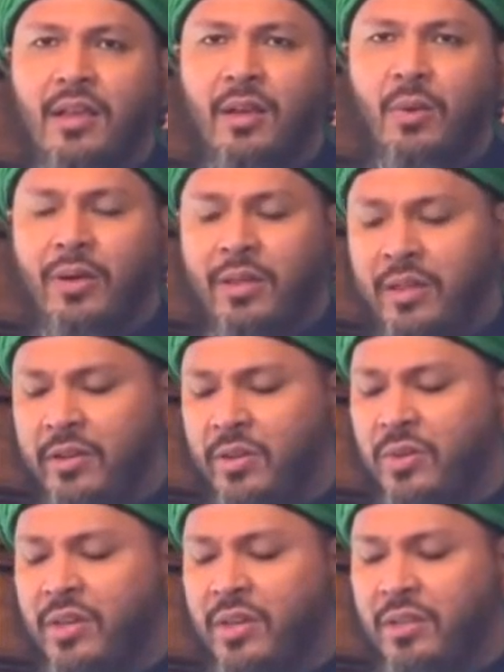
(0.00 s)
whether
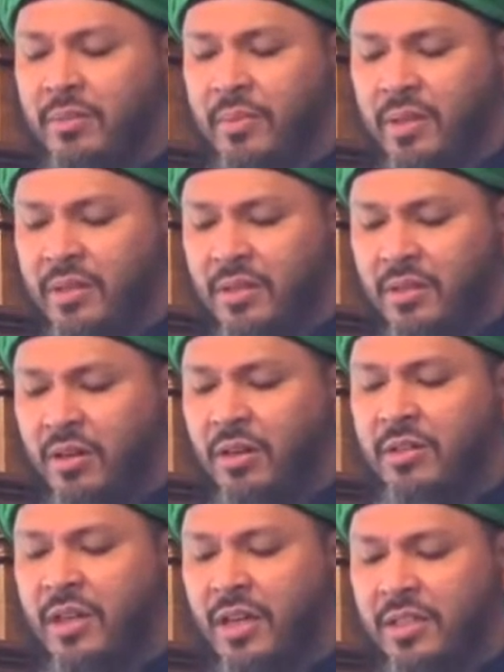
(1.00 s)
you kill me or
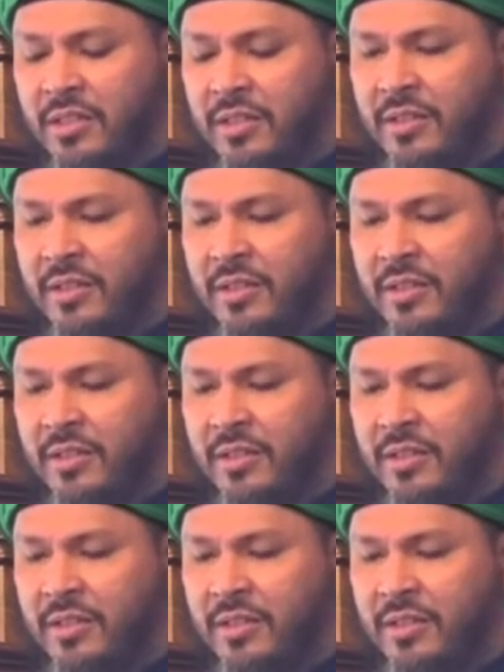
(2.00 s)
not,